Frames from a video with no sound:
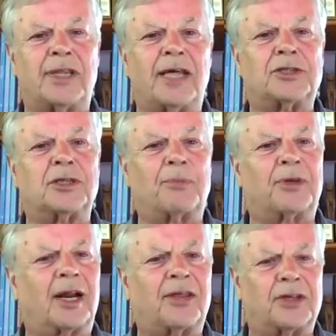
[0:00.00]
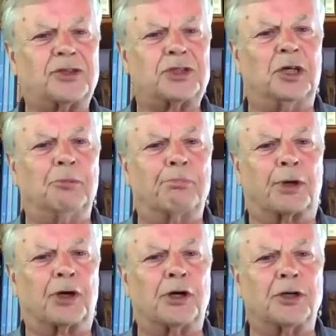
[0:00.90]
That's something that I think still
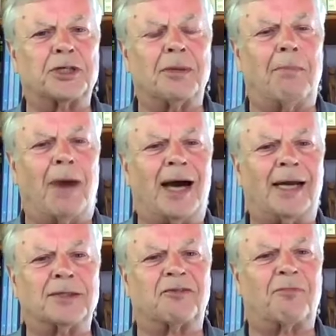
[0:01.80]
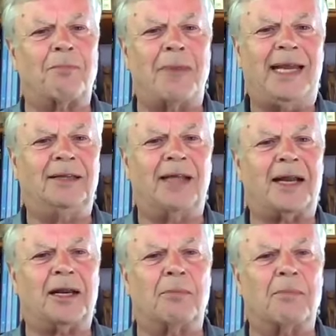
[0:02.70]
burns in the minds of many
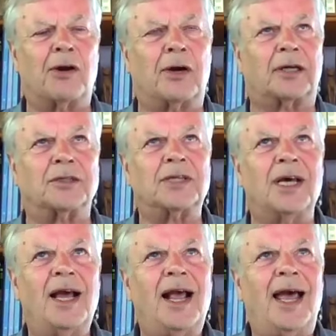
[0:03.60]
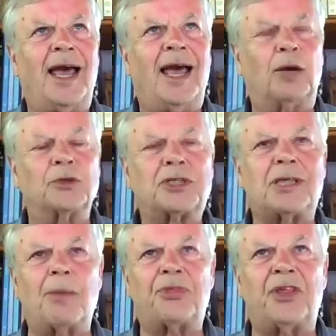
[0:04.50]
Latin Americans. And it was
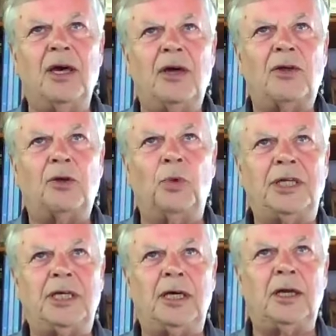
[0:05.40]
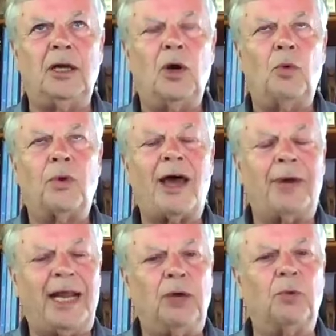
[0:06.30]
something that we did without
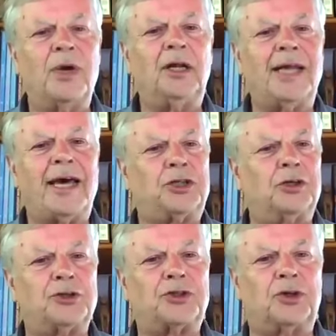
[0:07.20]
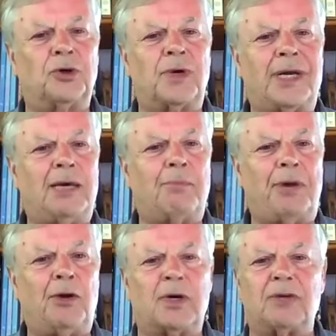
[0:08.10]
any real national security
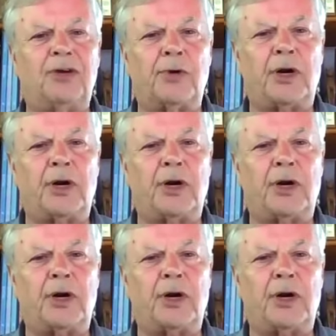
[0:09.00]
imperative here